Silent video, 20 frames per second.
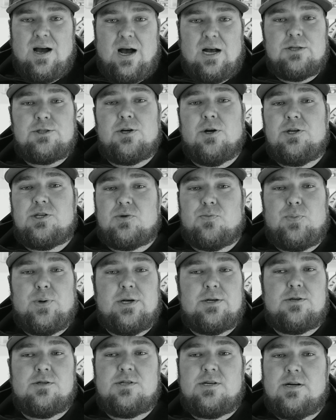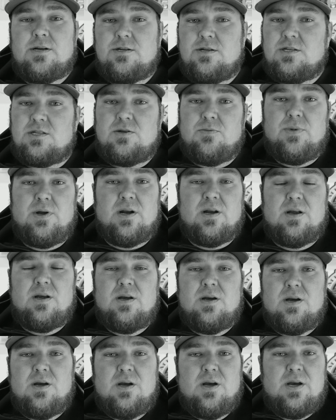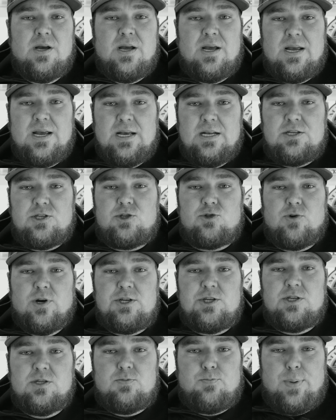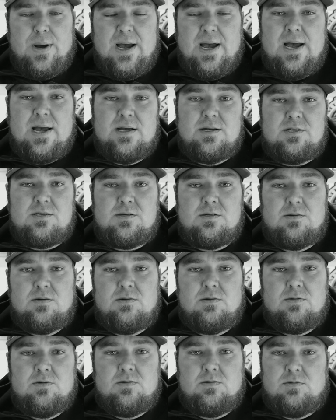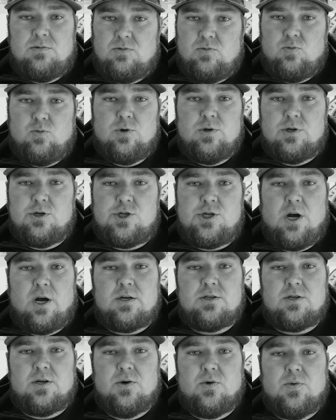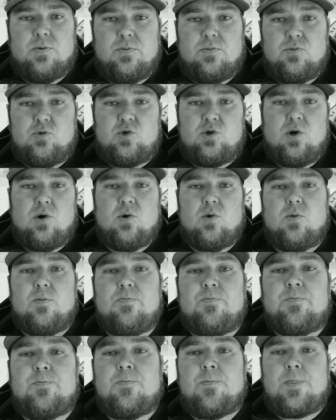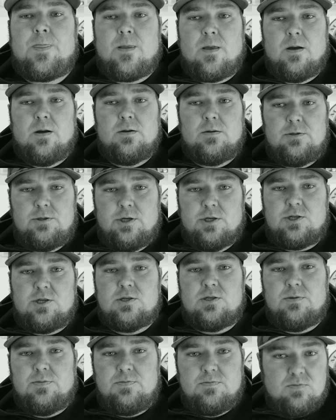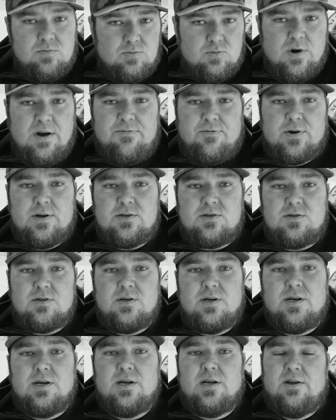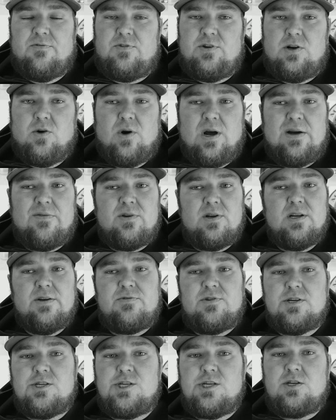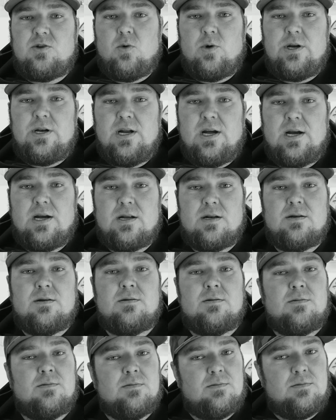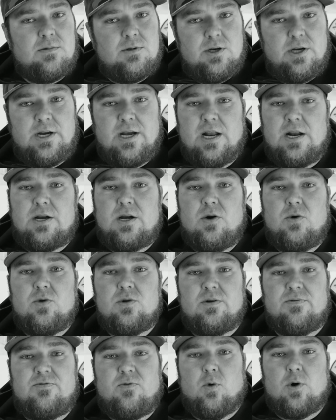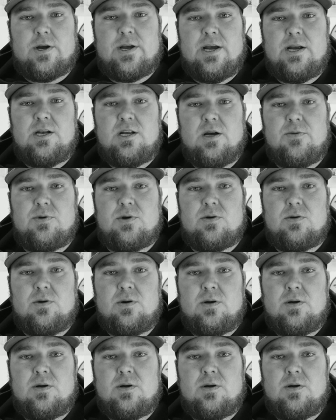I'll show you some pictures here in just a minute. It stretches past where the shocks go. So just as a reference, if you don't have a lifted G29, you got to go with a 4kW.